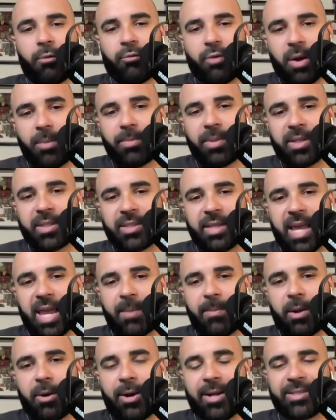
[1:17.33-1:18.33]
from this
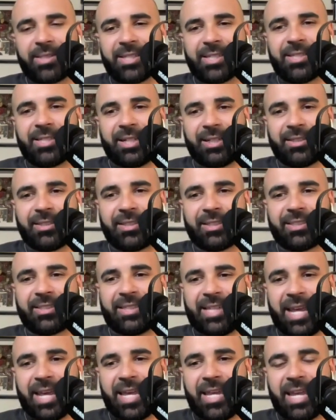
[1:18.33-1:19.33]
game here as the
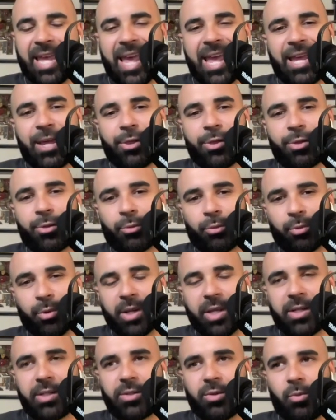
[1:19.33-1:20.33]
Celtics take a
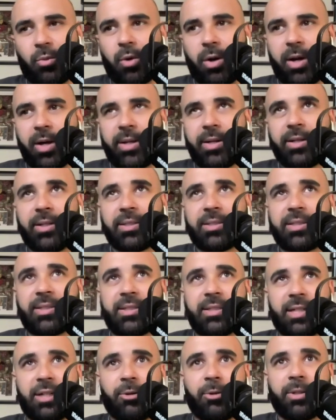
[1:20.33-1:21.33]
3-1
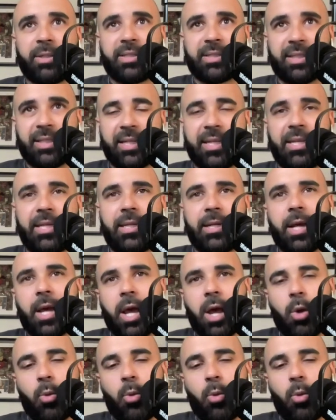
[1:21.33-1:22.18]
series lead